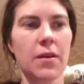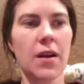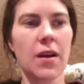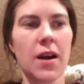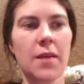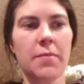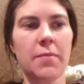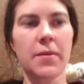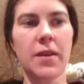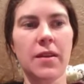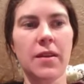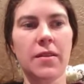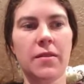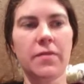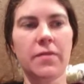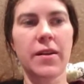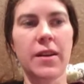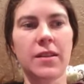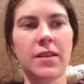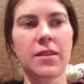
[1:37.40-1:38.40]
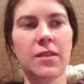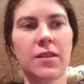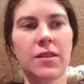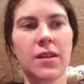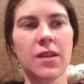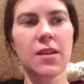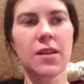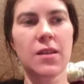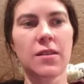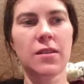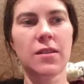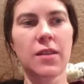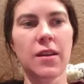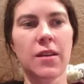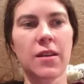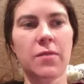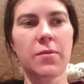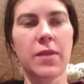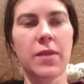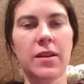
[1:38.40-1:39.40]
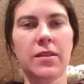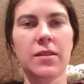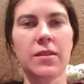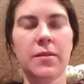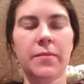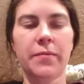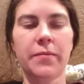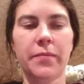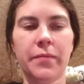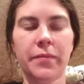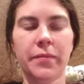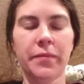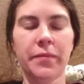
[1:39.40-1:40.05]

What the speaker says: I'm copying the rest just like it was.